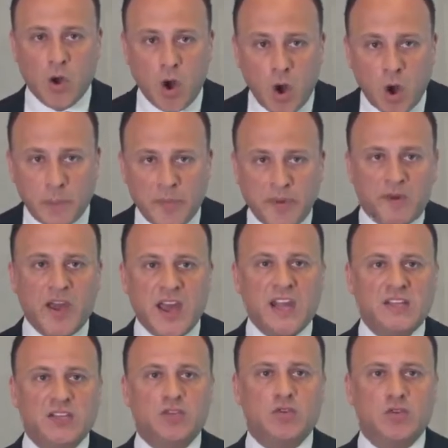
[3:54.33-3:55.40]

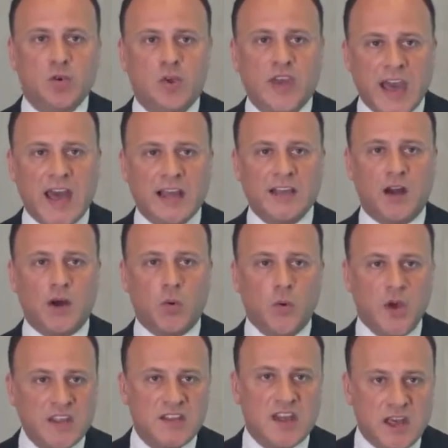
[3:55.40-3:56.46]
operates together
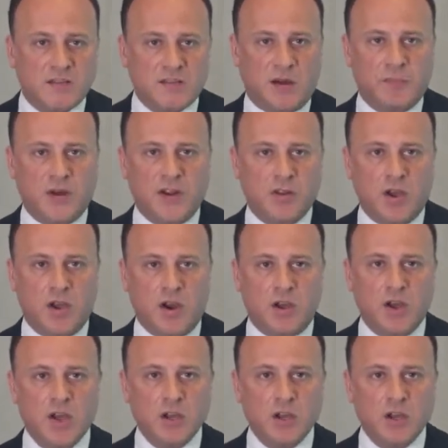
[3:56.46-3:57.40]
with the entrepreneur